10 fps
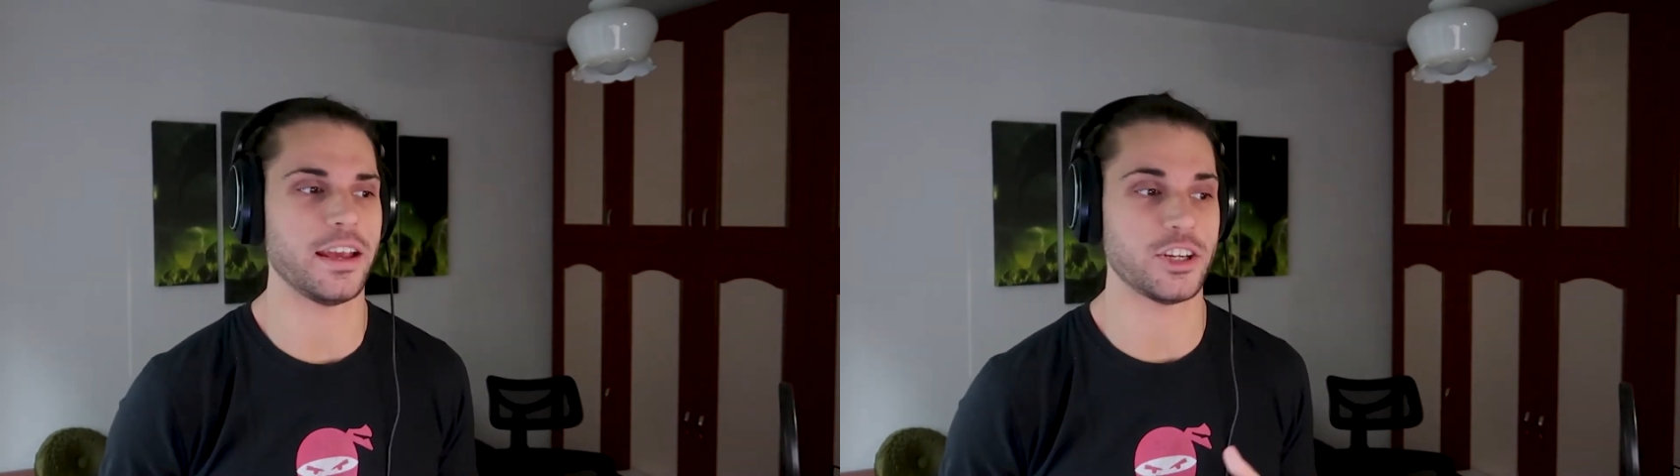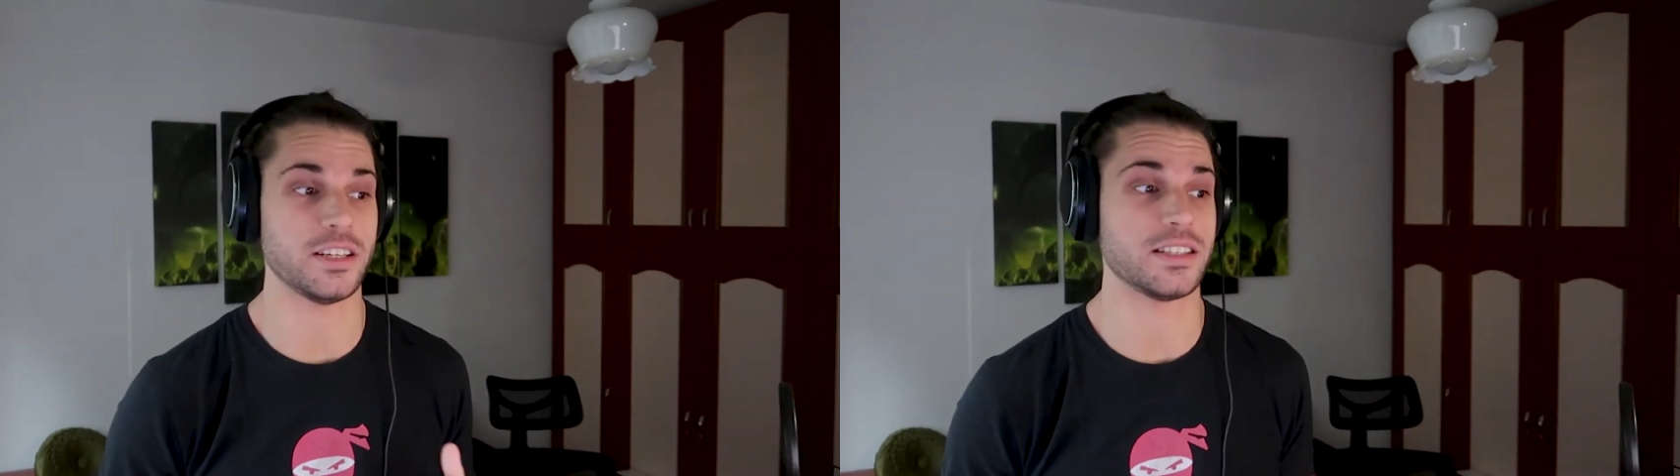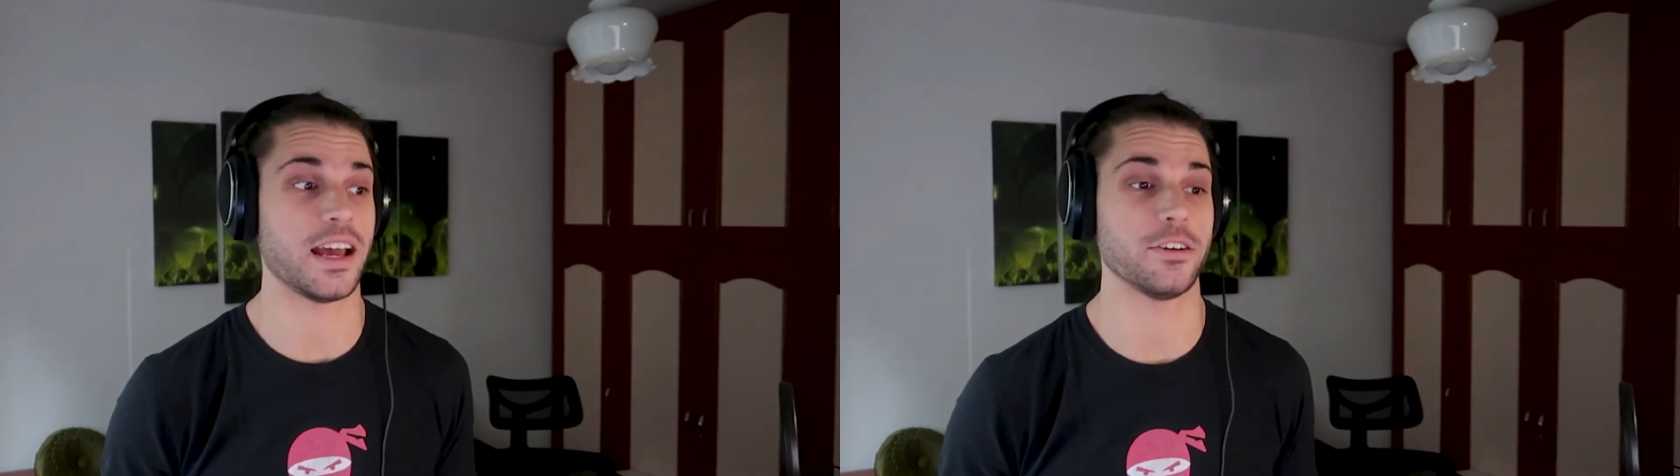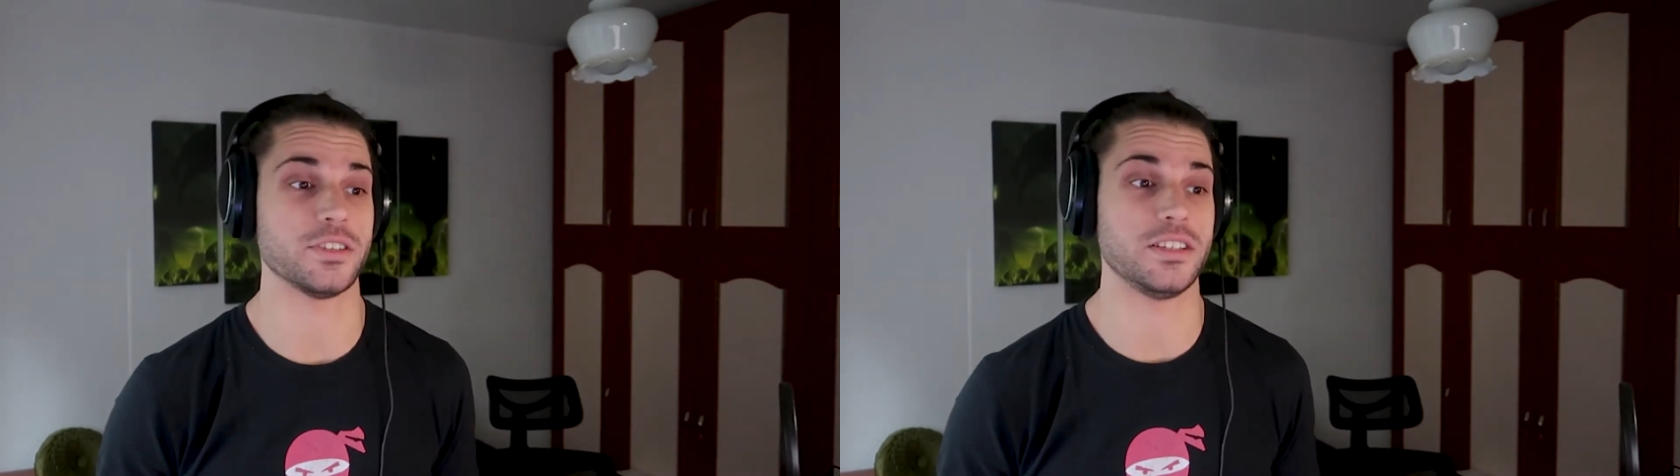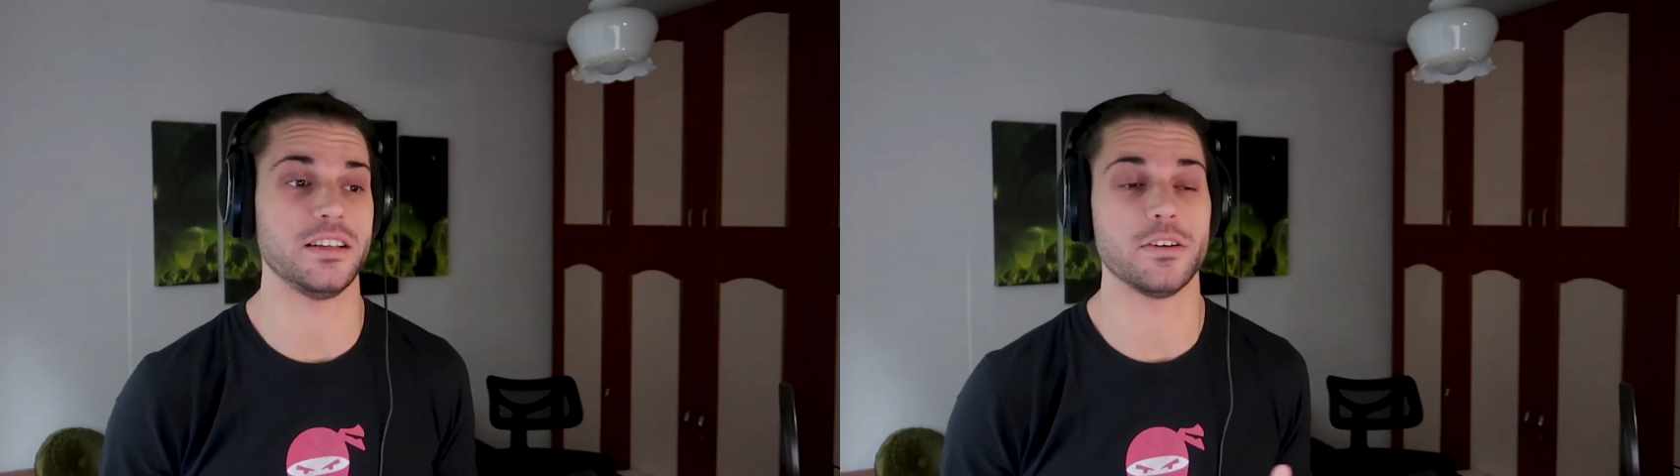AJ
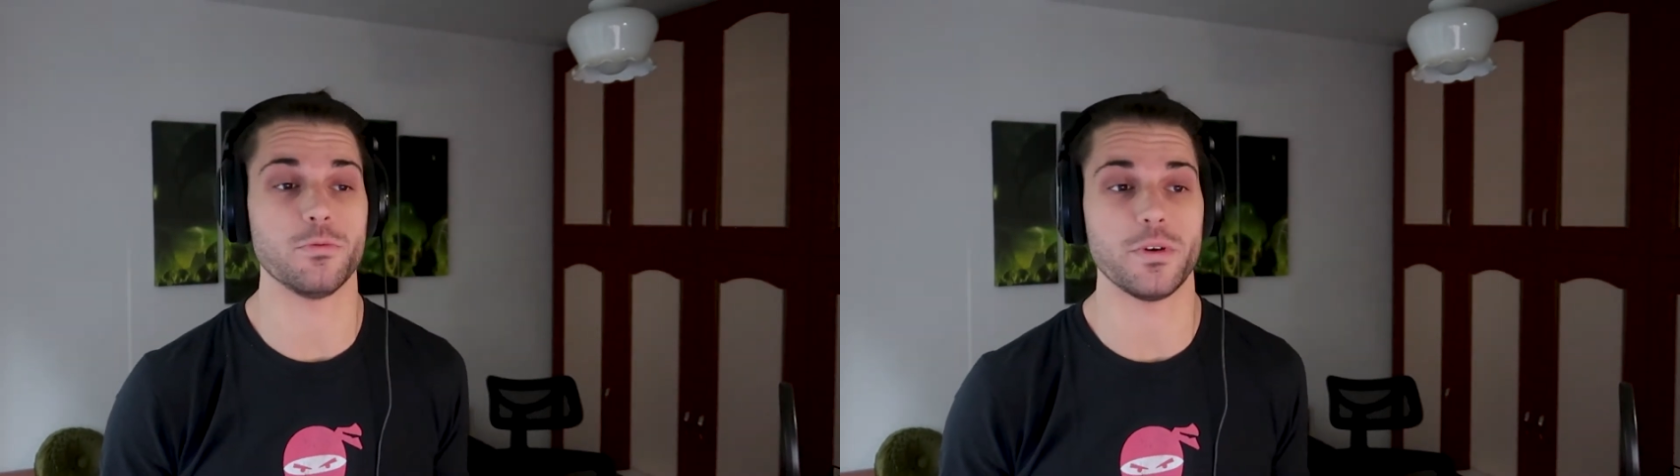Styles didn't